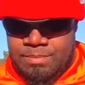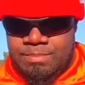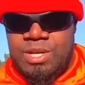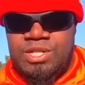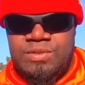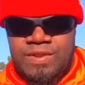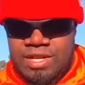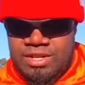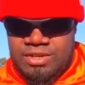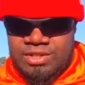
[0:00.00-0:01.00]
Most
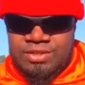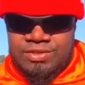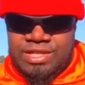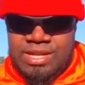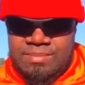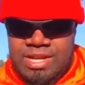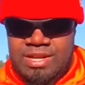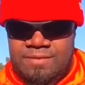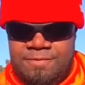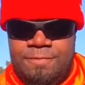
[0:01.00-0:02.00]
videos you see
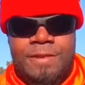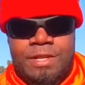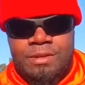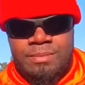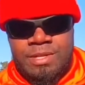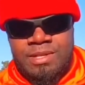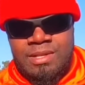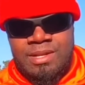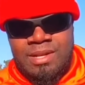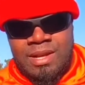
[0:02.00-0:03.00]
me film
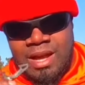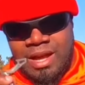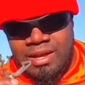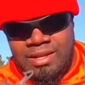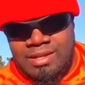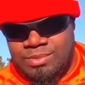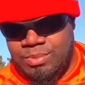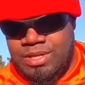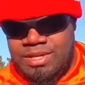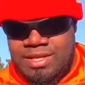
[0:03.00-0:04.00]
is
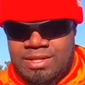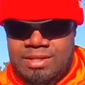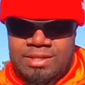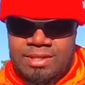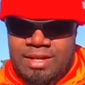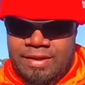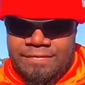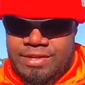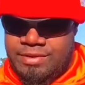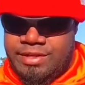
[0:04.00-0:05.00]
with this.
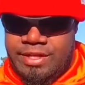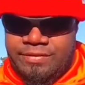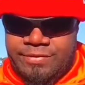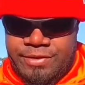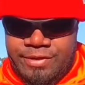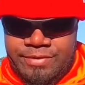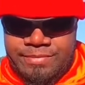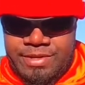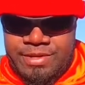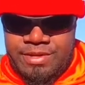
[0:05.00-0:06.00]
I've used it
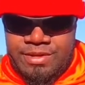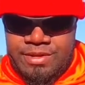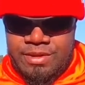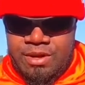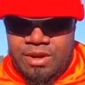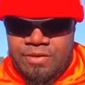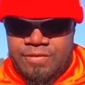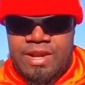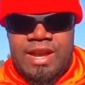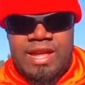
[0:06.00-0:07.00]
from
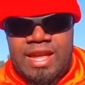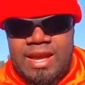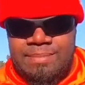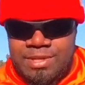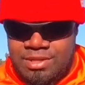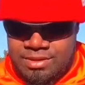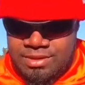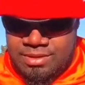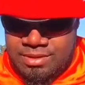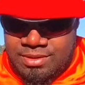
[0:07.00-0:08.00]
overnight camping,
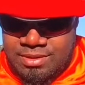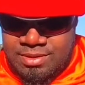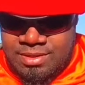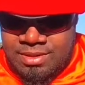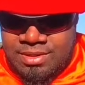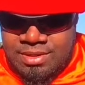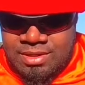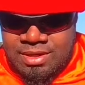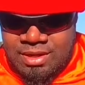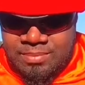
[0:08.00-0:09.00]

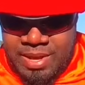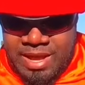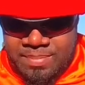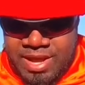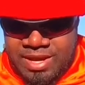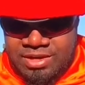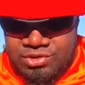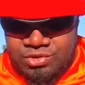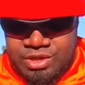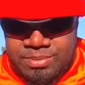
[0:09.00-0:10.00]

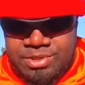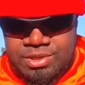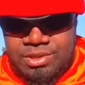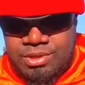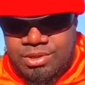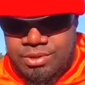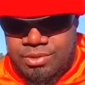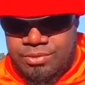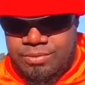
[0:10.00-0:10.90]
backpacking trips to,